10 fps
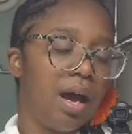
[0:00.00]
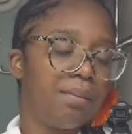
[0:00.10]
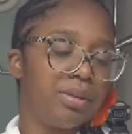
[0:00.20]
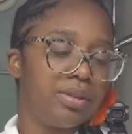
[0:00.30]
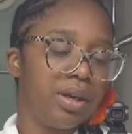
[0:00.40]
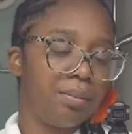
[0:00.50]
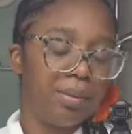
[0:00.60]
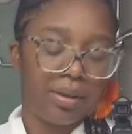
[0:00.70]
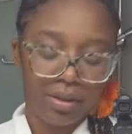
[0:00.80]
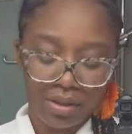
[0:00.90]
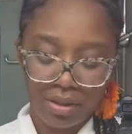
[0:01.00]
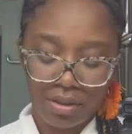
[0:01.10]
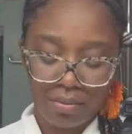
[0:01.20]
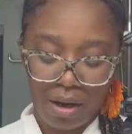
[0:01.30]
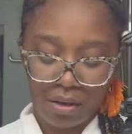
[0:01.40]
I'm gonna stop it
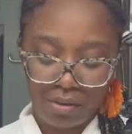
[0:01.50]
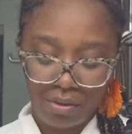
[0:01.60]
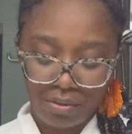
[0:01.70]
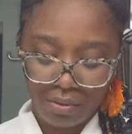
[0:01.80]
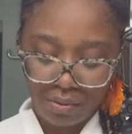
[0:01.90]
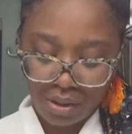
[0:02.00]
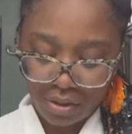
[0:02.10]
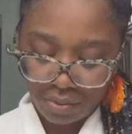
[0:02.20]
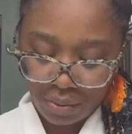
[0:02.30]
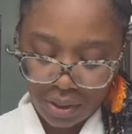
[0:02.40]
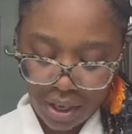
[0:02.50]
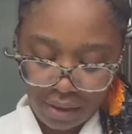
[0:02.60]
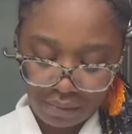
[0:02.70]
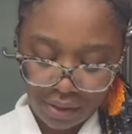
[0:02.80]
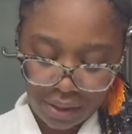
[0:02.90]
tomorrow because we
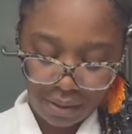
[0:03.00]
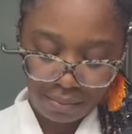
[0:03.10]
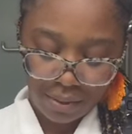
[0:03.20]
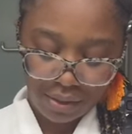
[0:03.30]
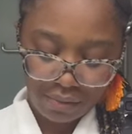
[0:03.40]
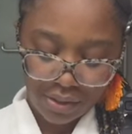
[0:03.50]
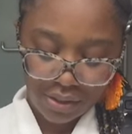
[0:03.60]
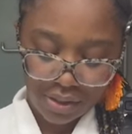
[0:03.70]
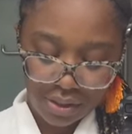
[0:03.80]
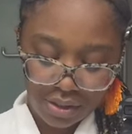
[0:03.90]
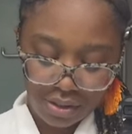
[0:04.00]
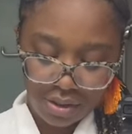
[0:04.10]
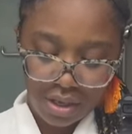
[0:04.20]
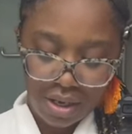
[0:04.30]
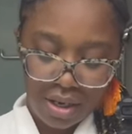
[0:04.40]
have to get breakfast
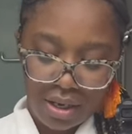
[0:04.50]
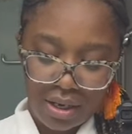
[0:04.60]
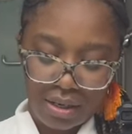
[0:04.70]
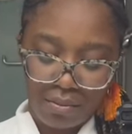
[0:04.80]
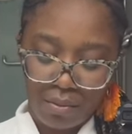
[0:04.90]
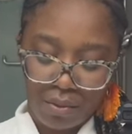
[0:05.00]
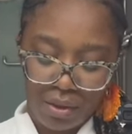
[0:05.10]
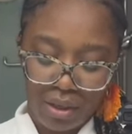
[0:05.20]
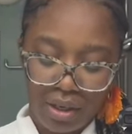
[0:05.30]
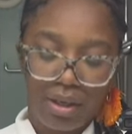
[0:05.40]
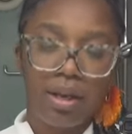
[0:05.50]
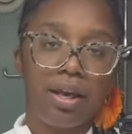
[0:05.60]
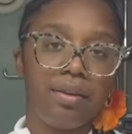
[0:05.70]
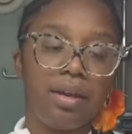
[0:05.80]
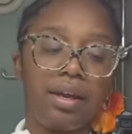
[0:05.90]
still in the morning,
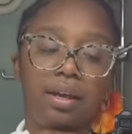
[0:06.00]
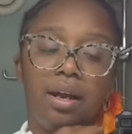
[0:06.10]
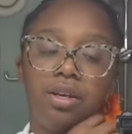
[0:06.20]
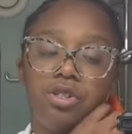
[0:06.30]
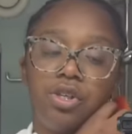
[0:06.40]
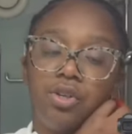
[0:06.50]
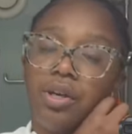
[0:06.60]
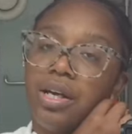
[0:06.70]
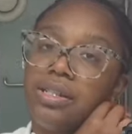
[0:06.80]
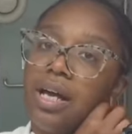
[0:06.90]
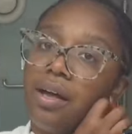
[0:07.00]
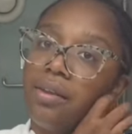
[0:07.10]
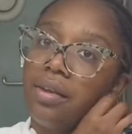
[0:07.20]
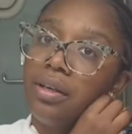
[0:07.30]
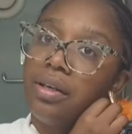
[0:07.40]
and then I'll show you guys how
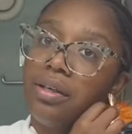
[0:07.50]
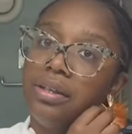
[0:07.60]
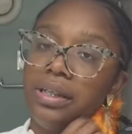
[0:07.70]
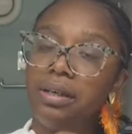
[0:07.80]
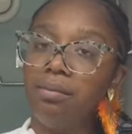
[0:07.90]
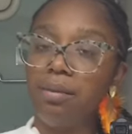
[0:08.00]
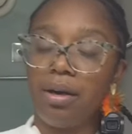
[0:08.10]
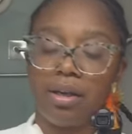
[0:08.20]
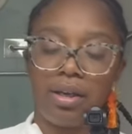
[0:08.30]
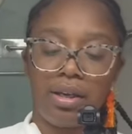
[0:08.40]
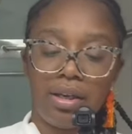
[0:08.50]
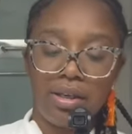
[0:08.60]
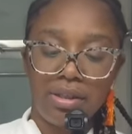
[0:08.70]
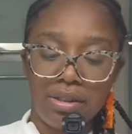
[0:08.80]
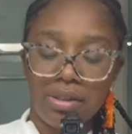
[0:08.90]
the de-embarking
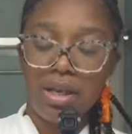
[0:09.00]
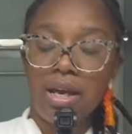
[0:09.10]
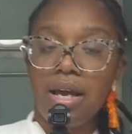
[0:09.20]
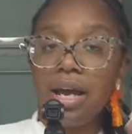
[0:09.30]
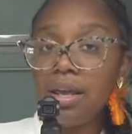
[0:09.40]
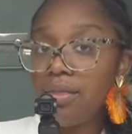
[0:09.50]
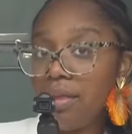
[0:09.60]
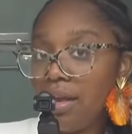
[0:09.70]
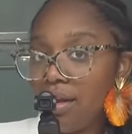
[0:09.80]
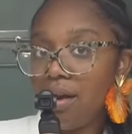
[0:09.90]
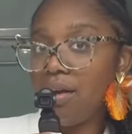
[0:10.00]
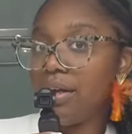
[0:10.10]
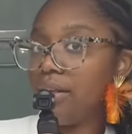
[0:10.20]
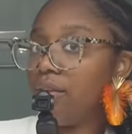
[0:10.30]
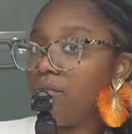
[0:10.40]
is, and then
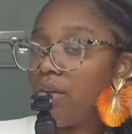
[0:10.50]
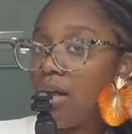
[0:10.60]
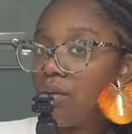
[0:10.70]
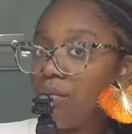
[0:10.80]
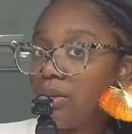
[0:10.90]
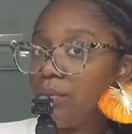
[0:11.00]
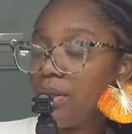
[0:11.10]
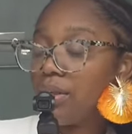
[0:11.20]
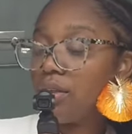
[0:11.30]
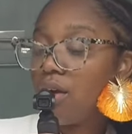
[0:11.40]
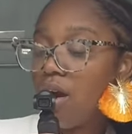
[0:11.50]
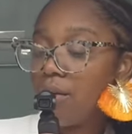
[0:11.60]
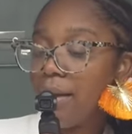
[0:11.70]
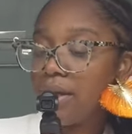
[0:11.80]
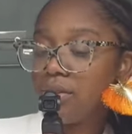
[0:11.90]
I'll end the vlog once we get the
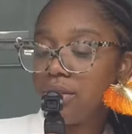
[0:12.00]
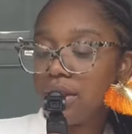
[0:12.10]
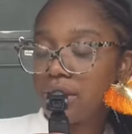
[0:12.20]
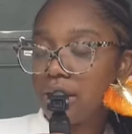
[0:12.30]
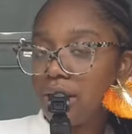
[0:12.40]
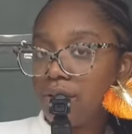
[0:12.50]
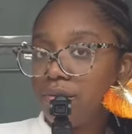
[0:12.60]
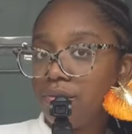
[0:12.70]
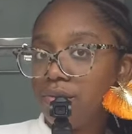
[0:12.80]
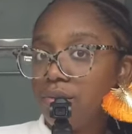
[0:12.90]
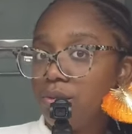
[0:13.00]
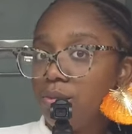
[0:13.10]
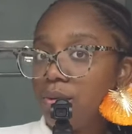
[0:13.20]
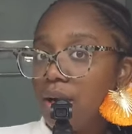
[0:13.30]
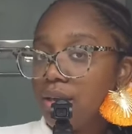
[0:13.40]
car back so you guys can get the full
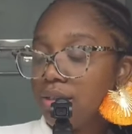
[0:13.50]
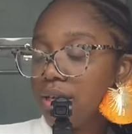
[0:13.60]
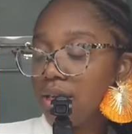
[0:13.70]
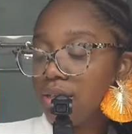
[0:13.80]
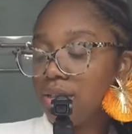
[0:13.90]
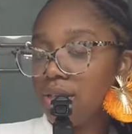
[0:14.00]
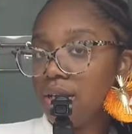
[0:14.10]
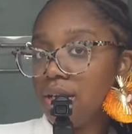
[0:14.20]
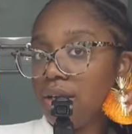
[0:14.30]
process.